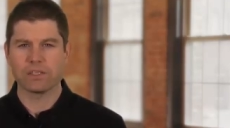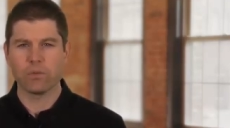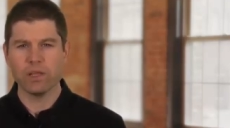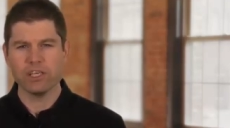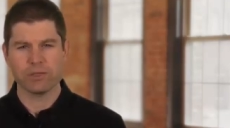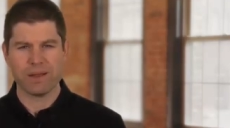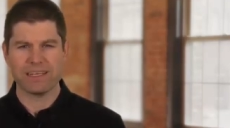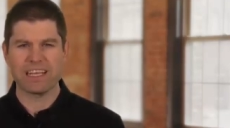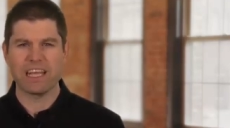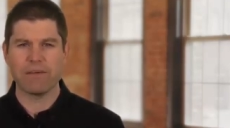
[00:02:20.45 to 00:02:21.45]
they're really just meant
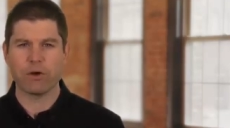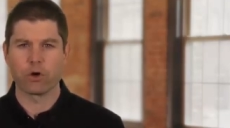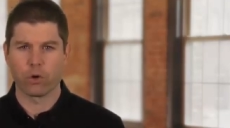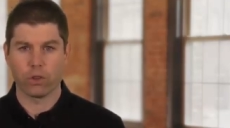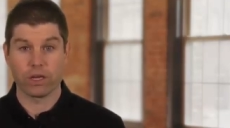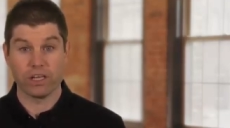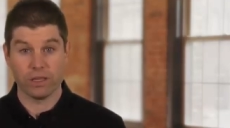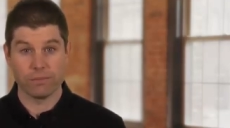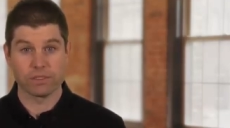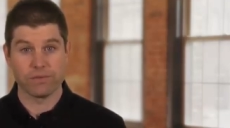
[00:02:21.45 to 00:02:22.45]
to give a girl a
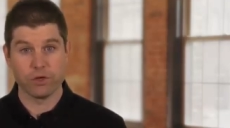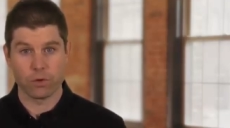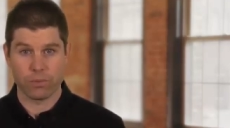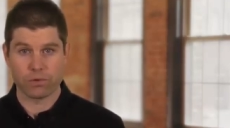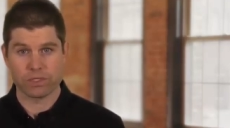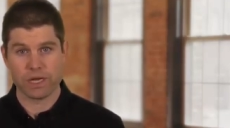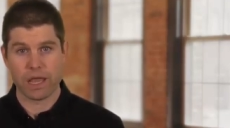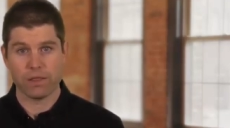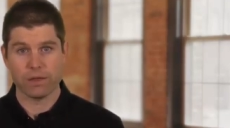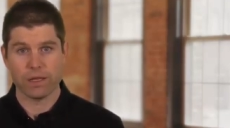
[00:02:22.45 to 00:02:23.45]
glimpse of your
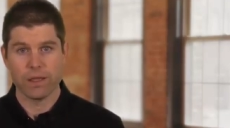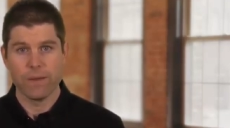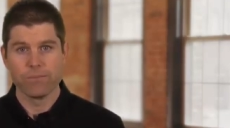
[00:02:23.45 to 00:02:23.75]
personality.